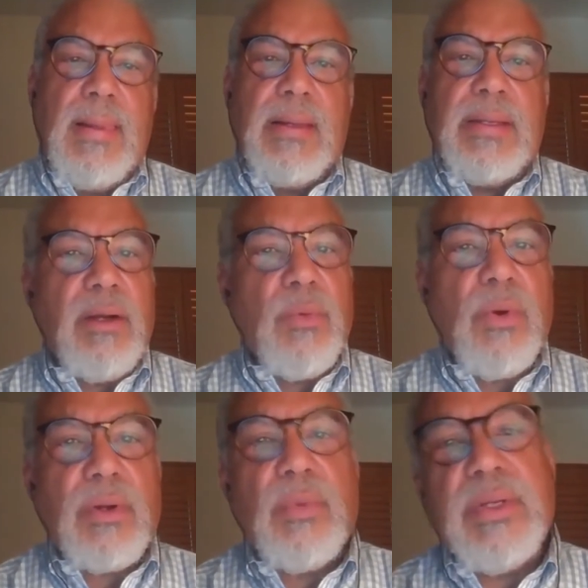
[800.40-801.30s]
In our
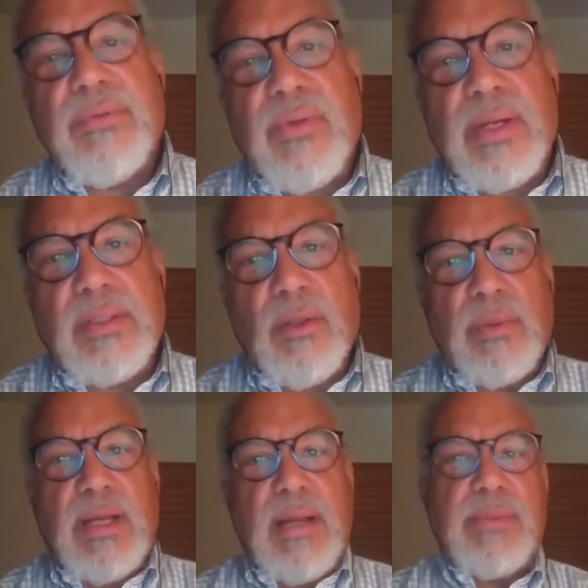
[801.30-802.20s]
work, we define global
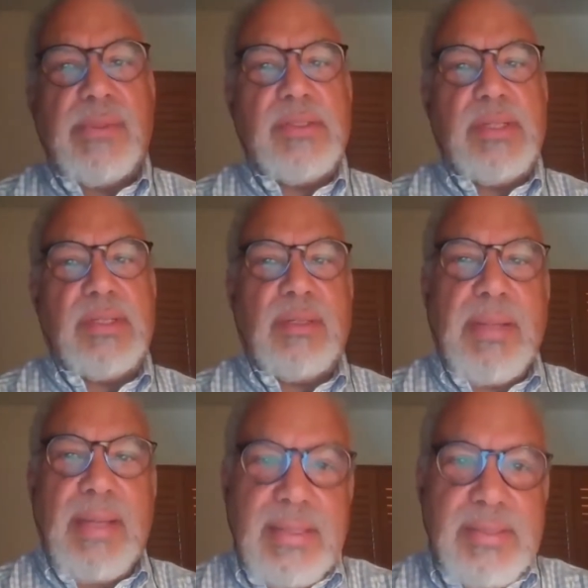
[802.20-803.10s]
competence as the
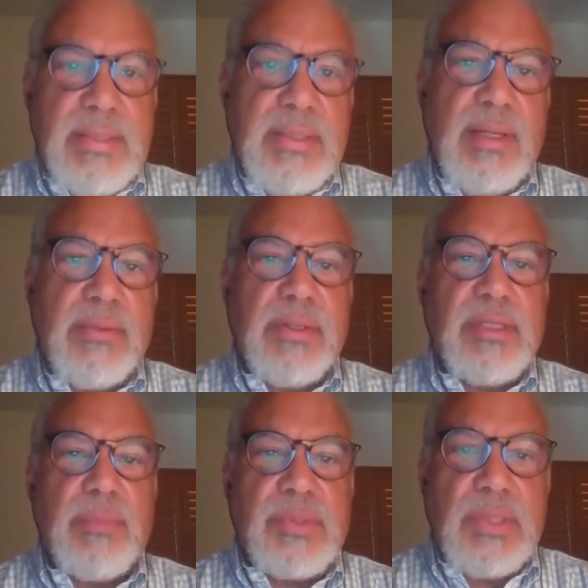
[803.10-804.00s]
capacity and the
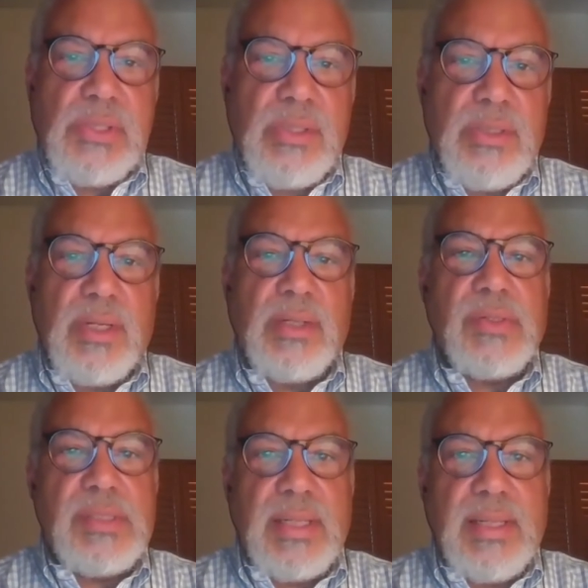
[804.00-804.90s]
disposition to
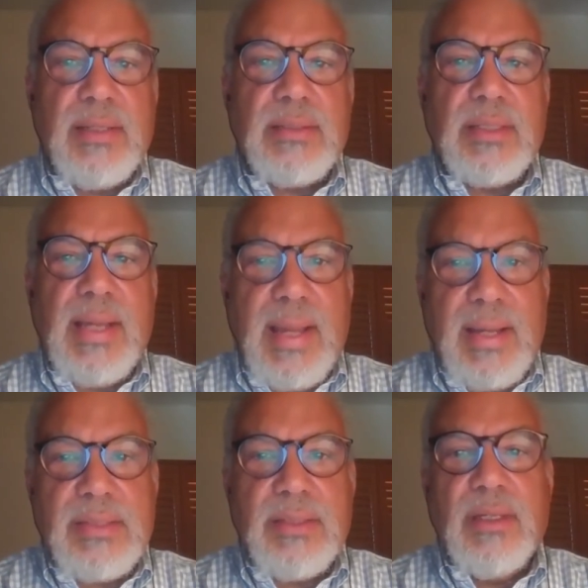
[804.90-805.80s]
understand and
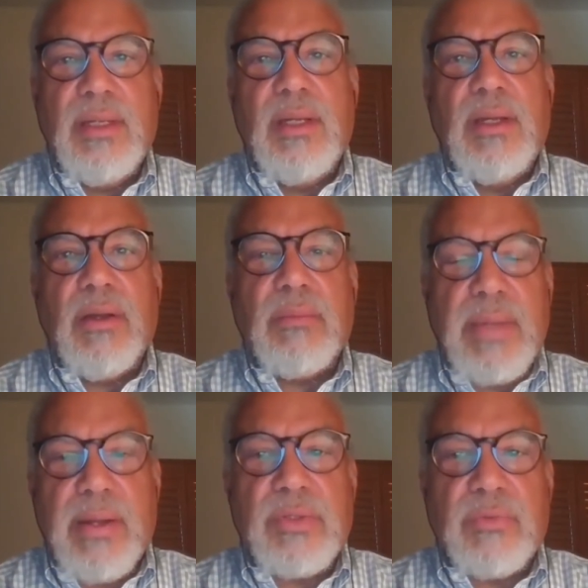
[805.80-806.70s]
act on
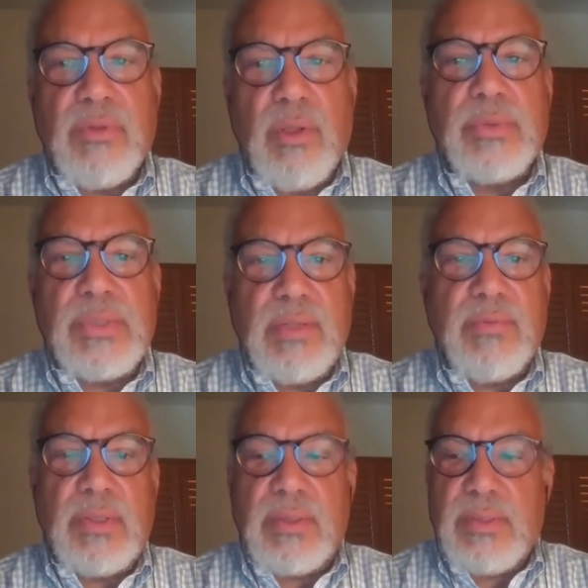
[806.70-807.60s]
matters of global
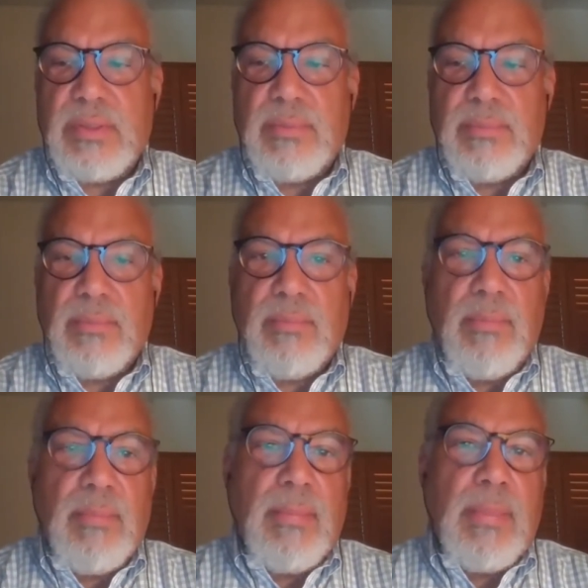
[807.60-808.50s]
significance.
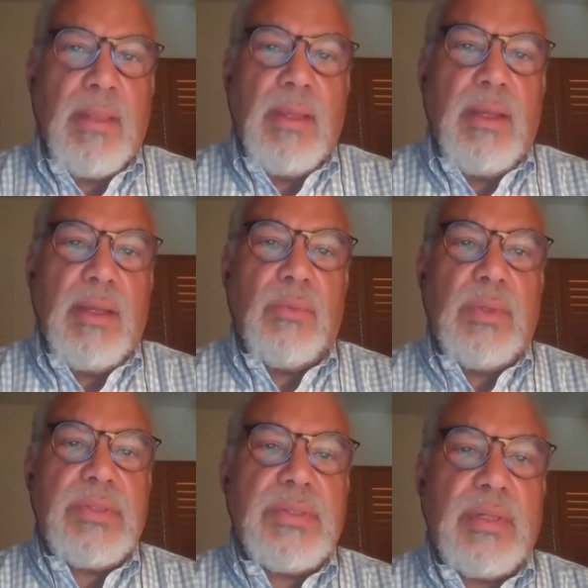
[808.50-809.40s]
And
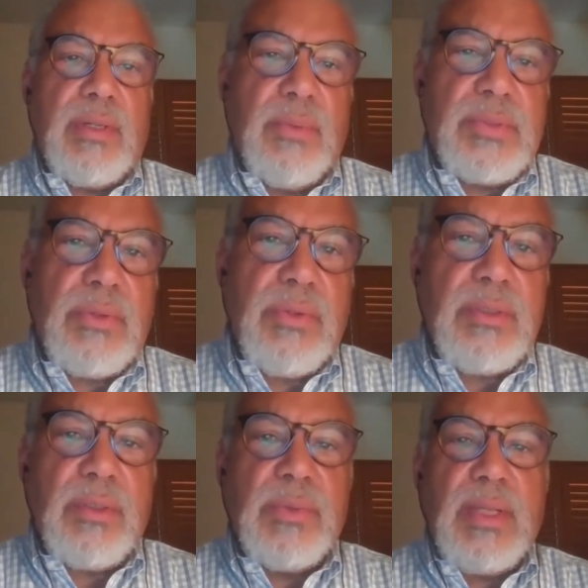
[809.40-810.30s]
what's, uh, what's critical
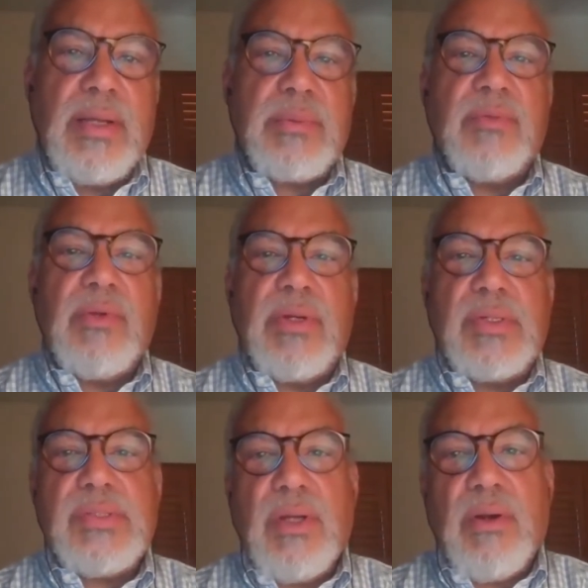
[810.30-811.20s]
to realize from the very
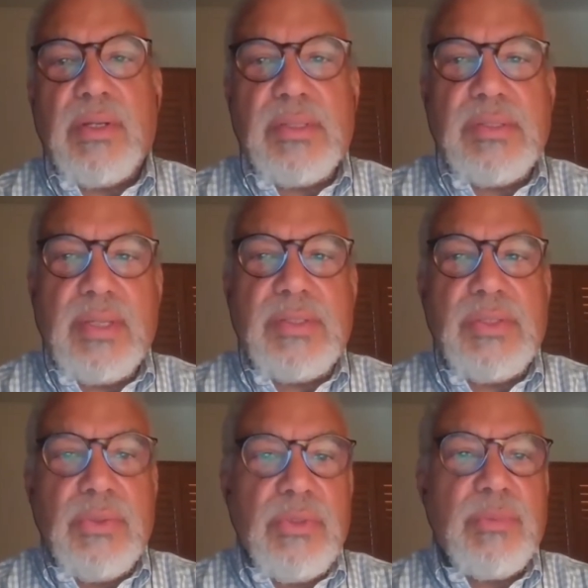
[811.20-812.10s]
start is that
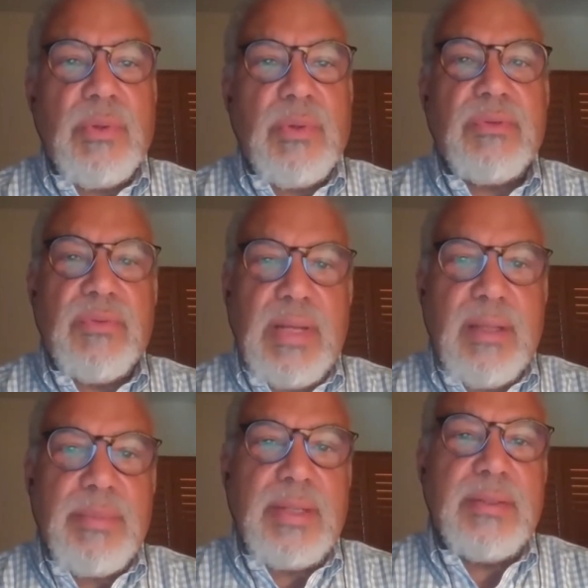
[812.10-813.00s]
students both
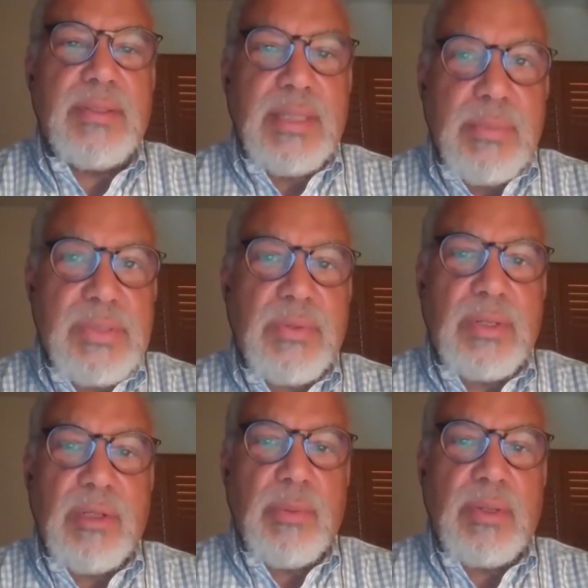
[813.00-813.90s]
develop and demonstrate
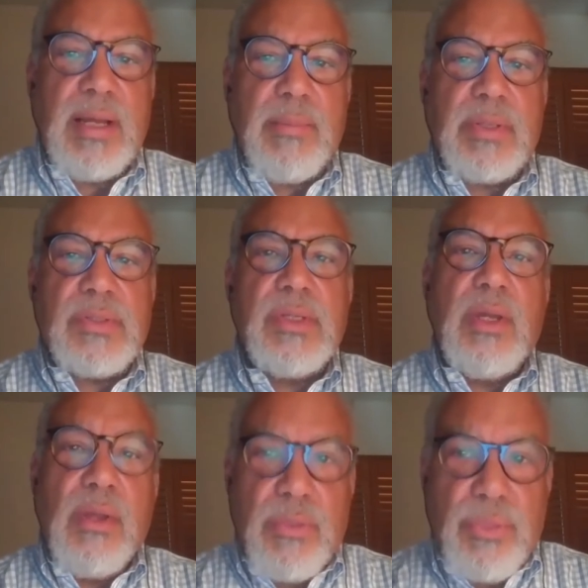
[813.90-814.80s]
global competence
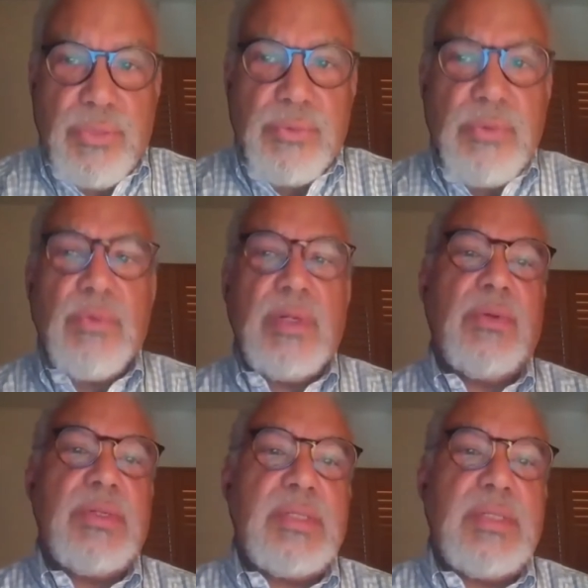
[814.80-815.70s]
through
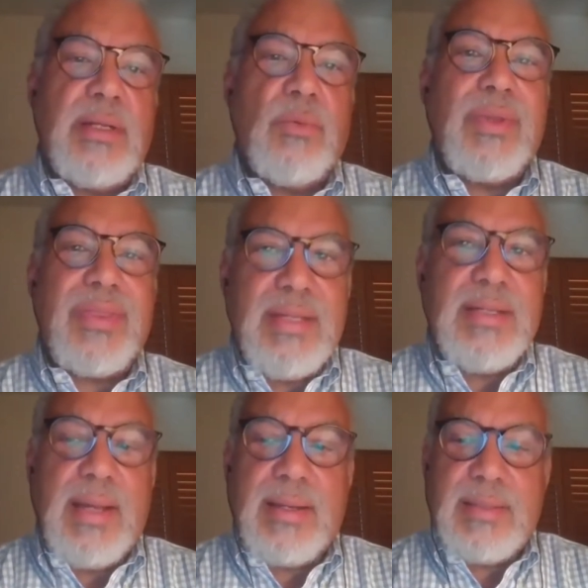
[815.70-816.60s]
rigorous study within
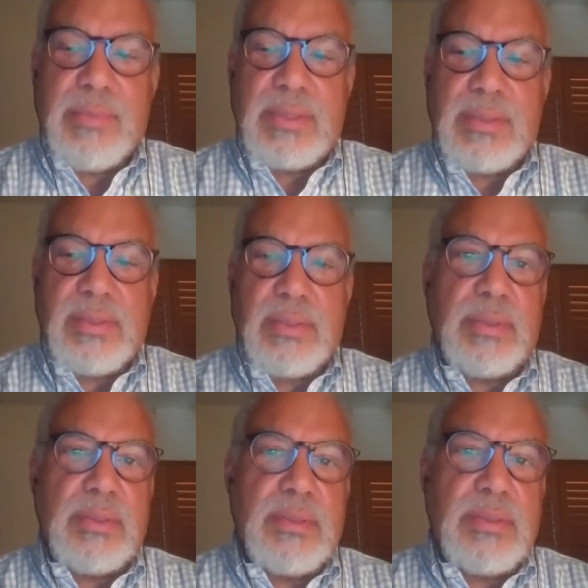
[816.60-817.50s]
academic
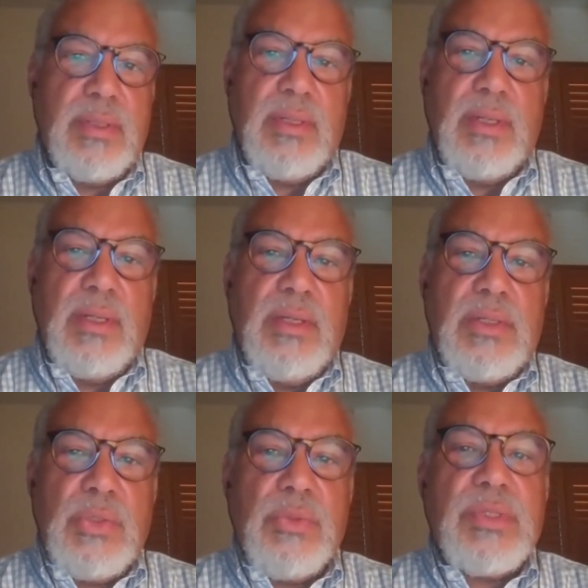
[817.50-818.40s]
disciplines.
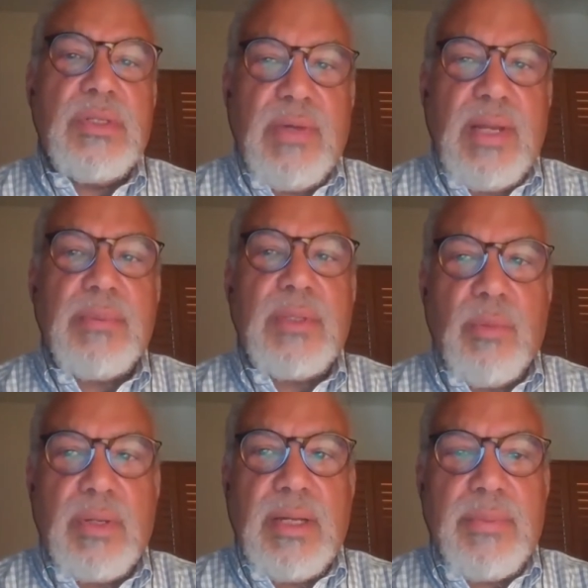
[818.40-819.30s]
Students develop global
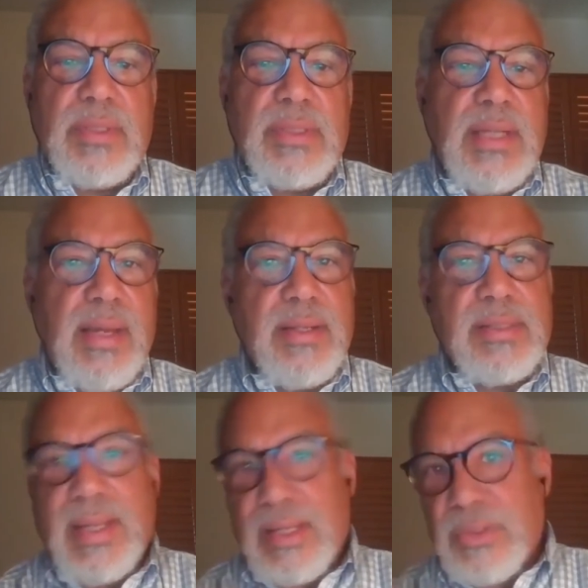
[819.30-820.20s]
competence not as an
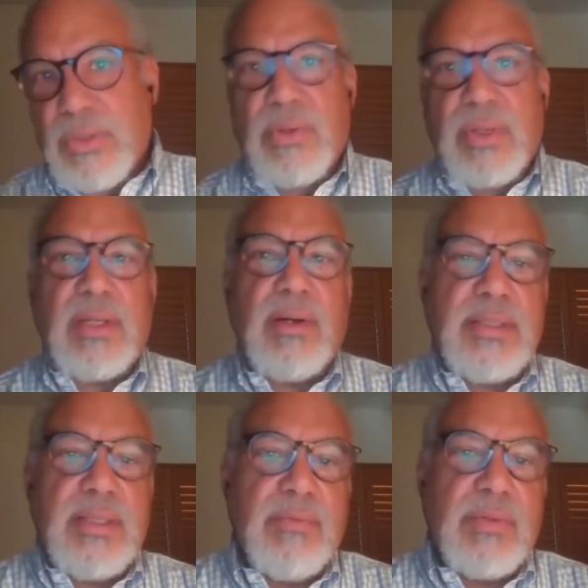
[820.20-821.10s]
extracurricular
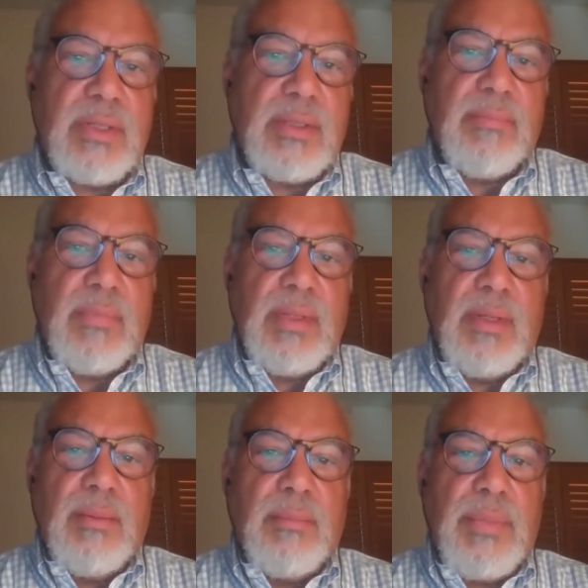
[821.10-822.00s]
activity,
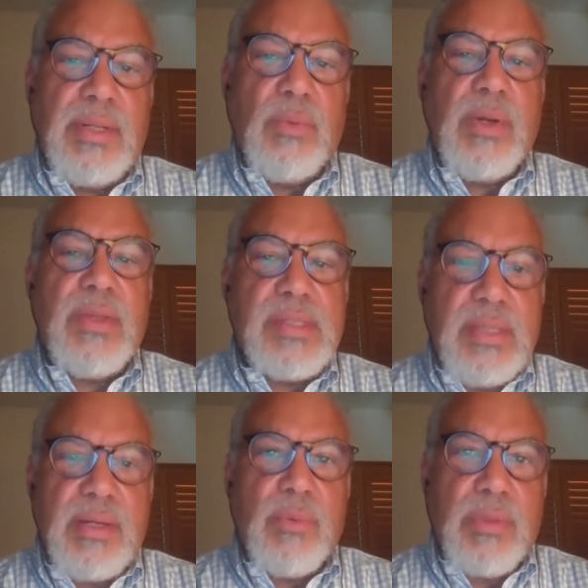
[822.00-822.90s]
but in the way they
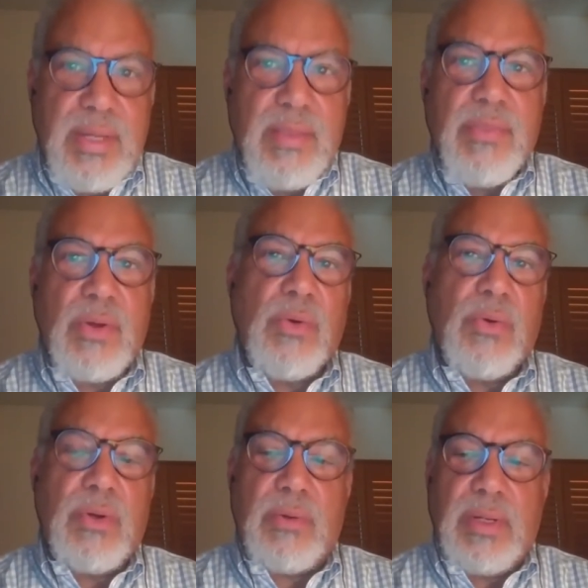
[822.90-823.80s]
study within the core
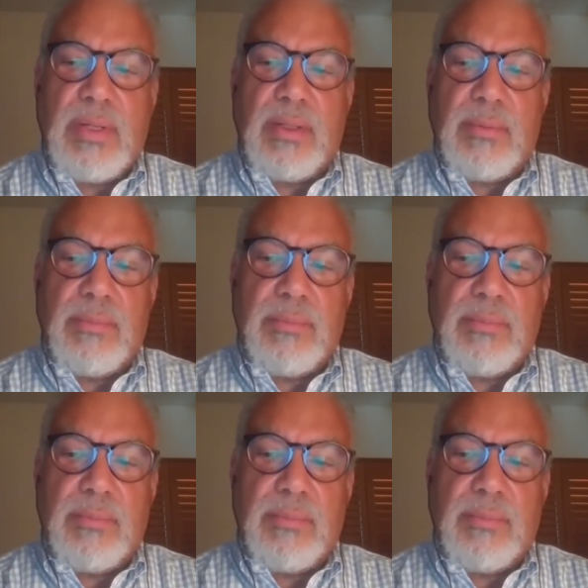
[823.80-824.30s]
curriculum.